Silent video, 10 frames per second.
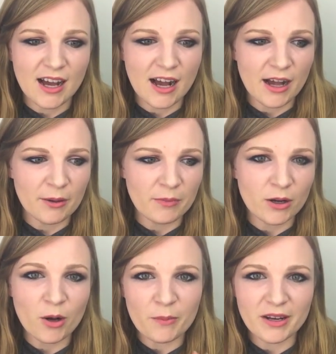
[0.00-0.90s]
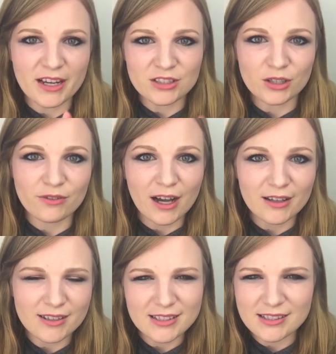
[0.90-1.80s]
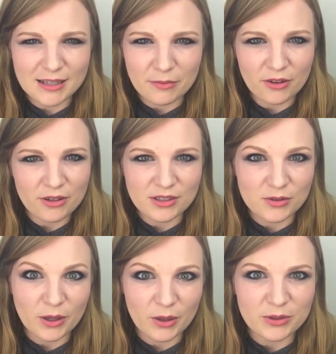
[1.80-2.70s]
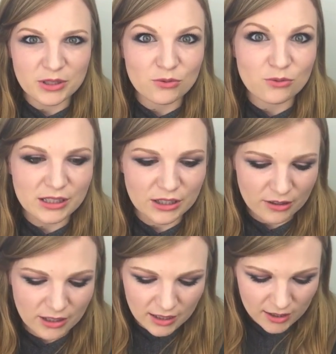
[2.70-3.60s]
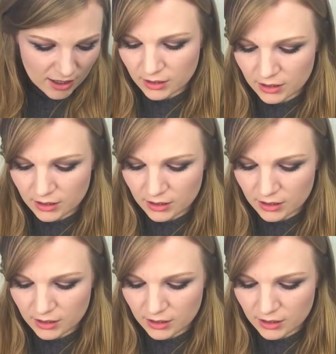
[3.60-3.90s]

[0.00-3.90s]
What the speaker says: a combination of colors in some of those as well, which is really unique.